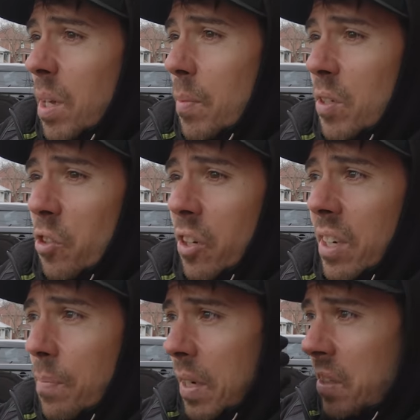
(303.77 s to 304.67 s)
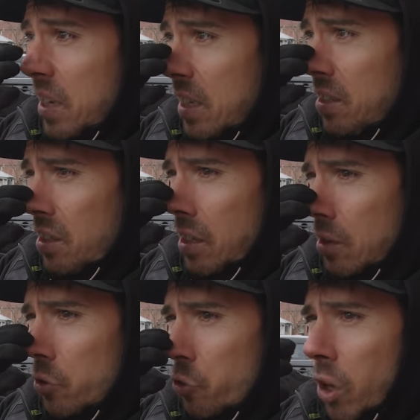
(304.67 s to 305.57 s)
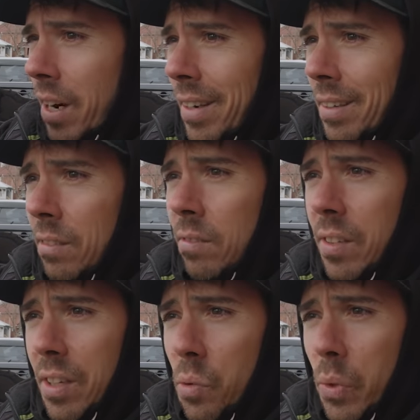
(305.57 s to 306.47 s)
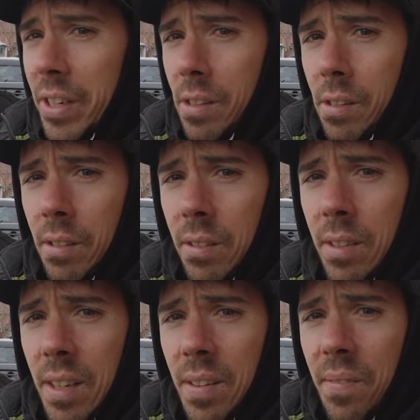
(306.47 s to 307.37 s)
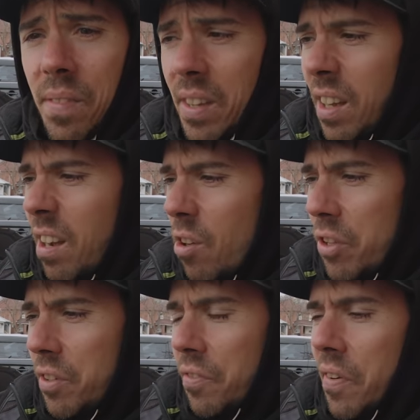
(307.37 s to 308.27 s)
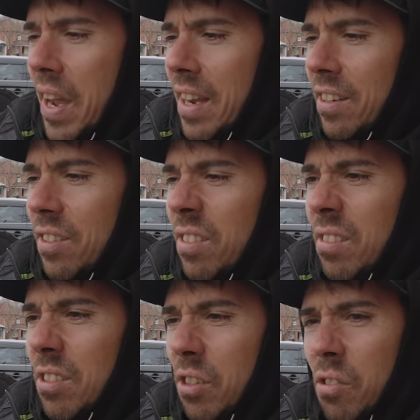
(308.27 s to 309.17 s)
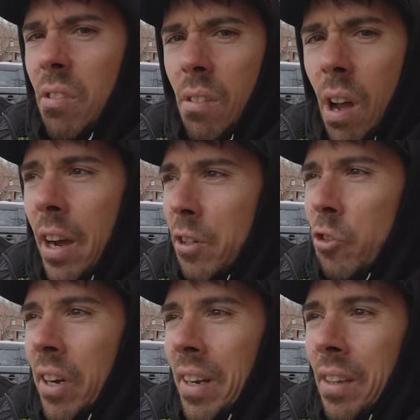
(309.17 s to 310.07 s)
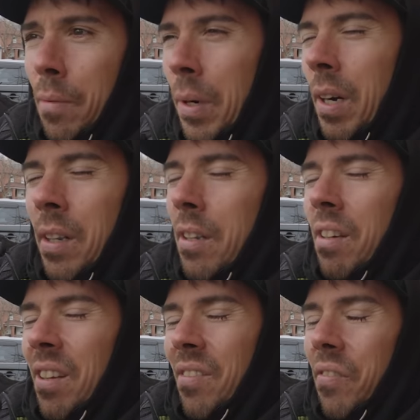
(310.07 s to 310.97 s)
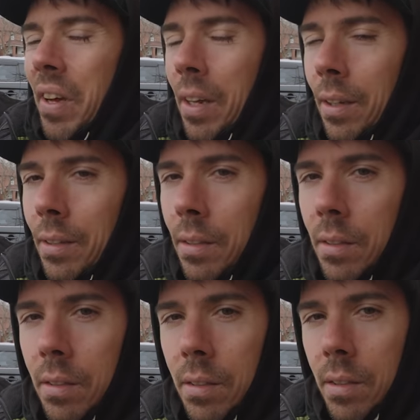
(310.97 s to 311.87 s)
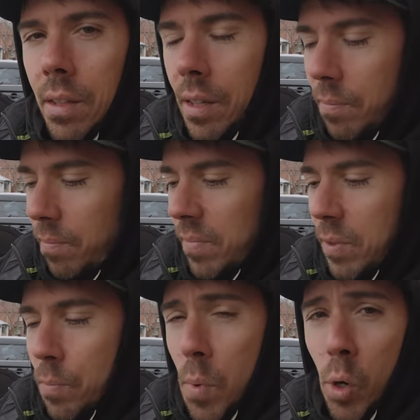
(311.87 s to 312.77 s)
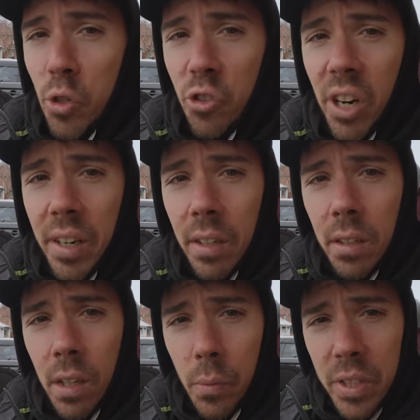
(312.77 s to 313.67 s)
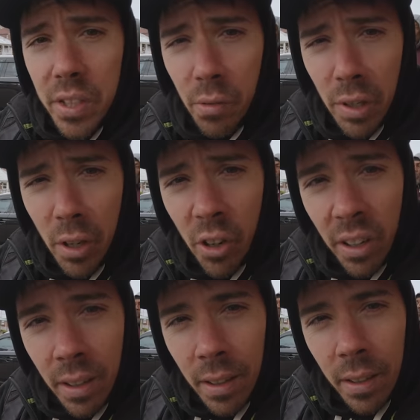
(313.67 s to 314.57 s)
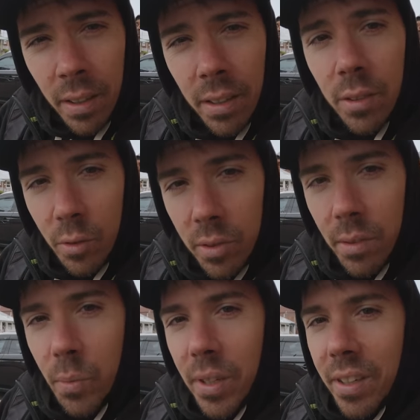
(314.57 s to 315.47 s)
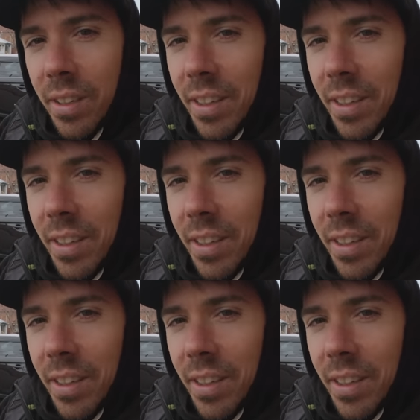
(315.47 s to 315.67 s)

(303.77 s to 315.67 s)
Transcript: I'm enjoying it. My skin's a little dry. That's weird. All this fat hydrating the body. You need fat. It's more dry. Are we still recording? We're good.